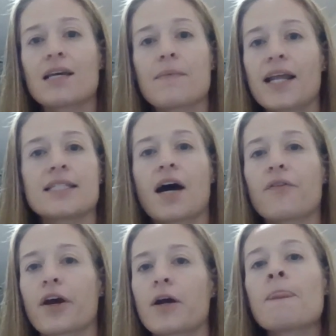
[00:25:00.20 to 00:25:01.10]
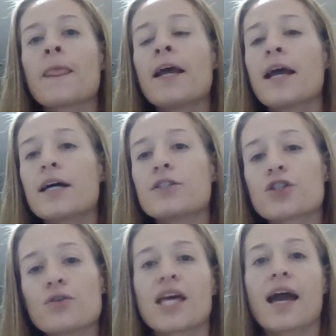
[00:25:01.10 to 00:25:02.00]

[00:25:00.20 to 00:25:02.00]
anybody down there. And two,